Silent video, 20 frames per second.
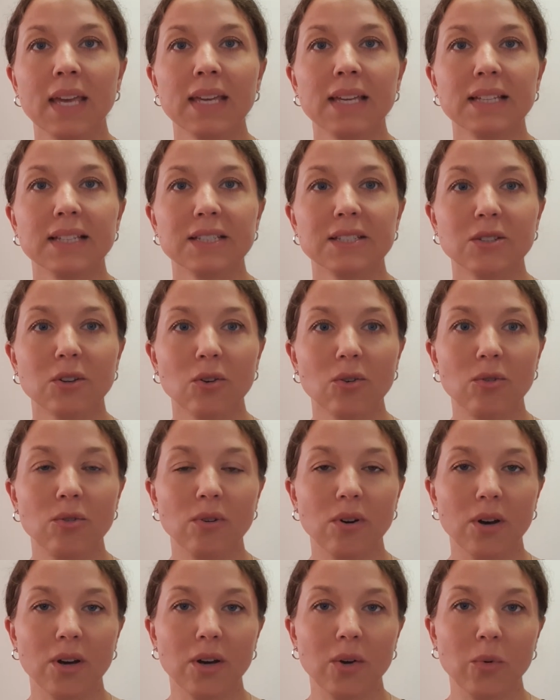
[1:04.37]
So
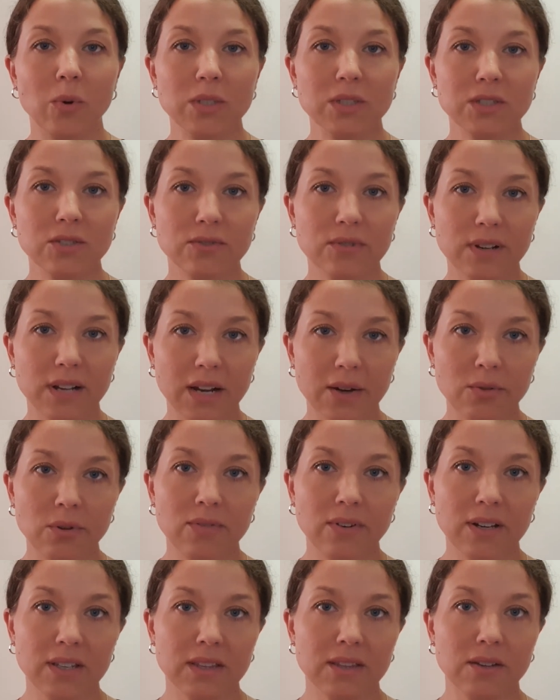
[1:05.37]
once you've
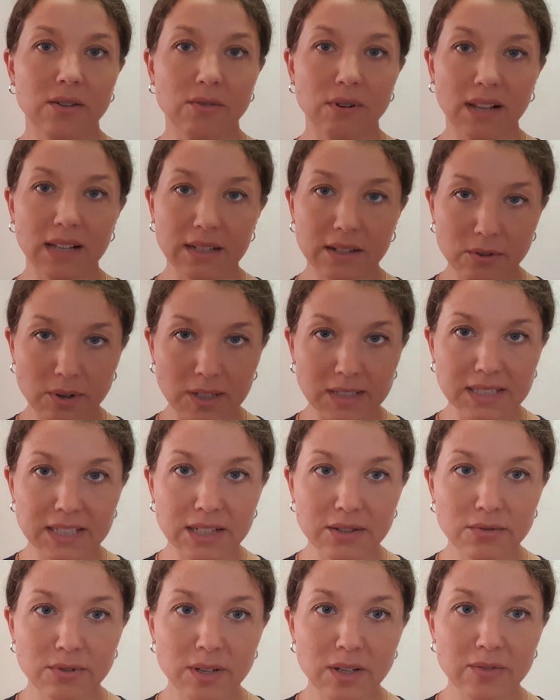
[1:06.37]
clarified the
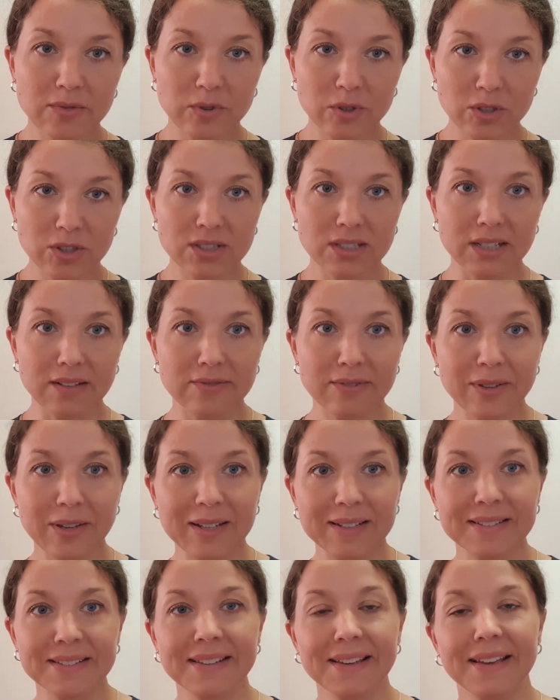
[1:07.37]
criteria for yourself
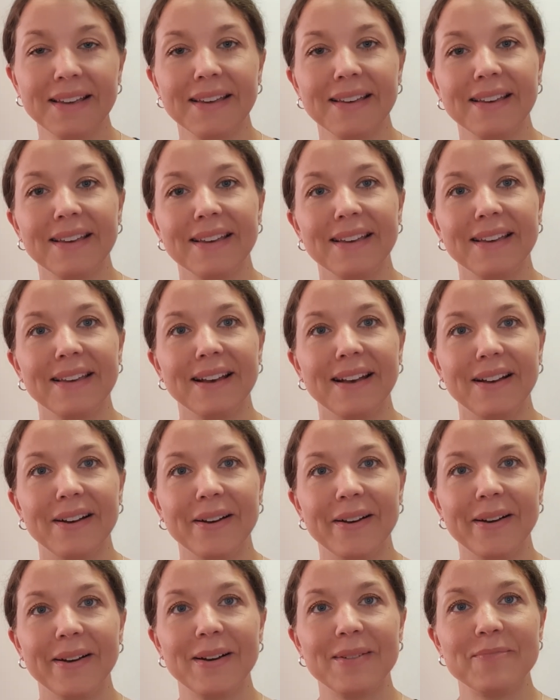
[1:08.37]
again,
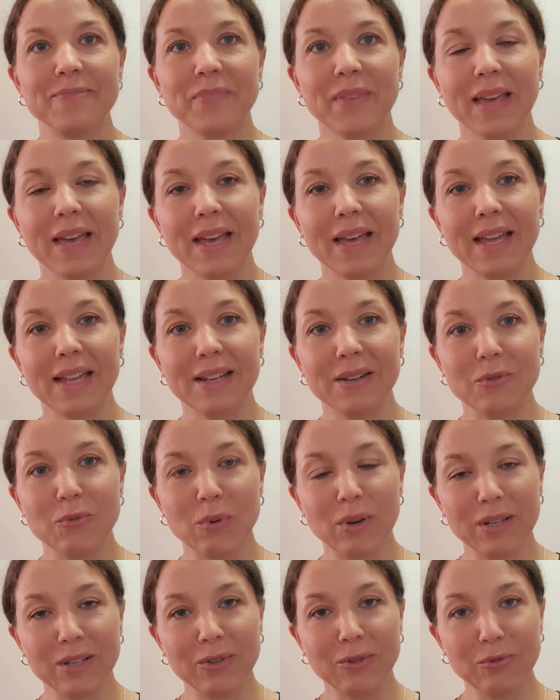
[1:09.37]
and
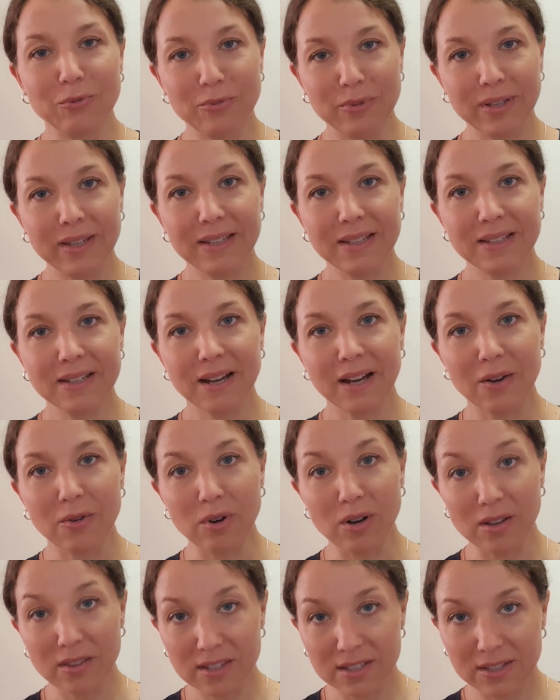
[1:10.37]
when you read how
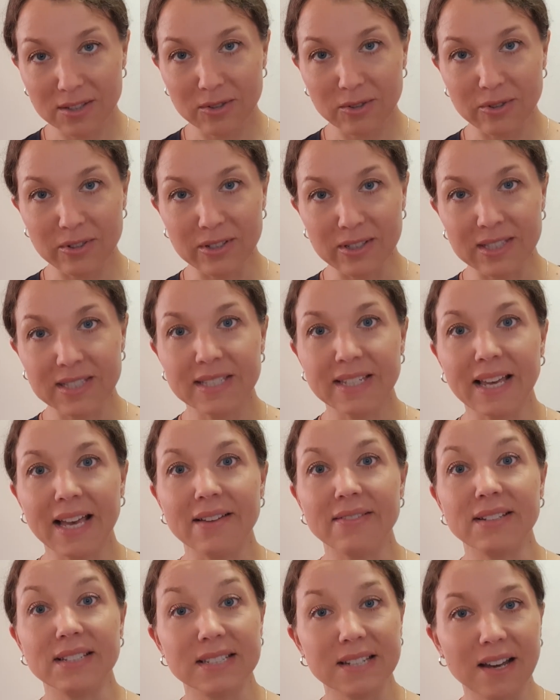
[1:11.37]
other students
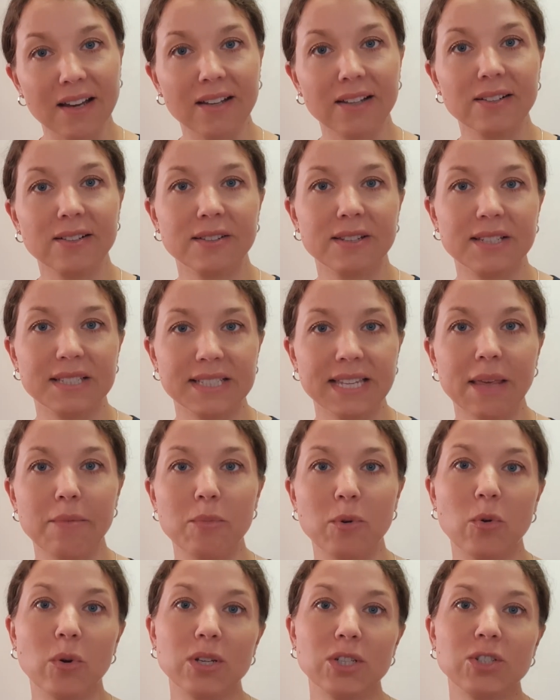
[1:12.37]
have entangled the same
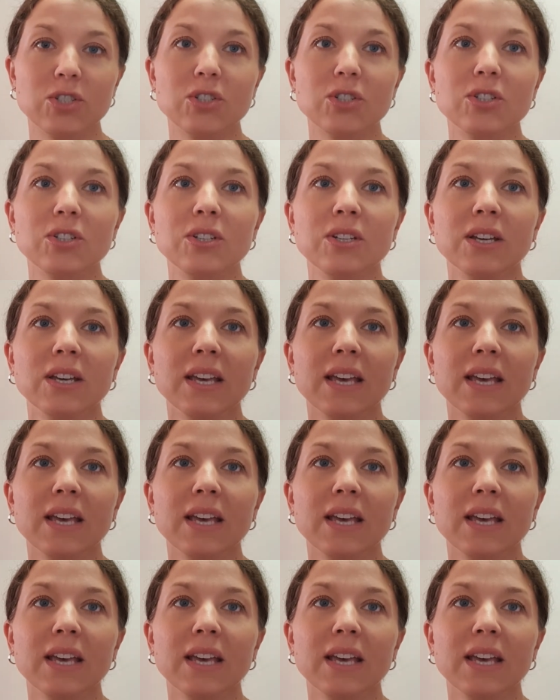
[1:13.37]
question,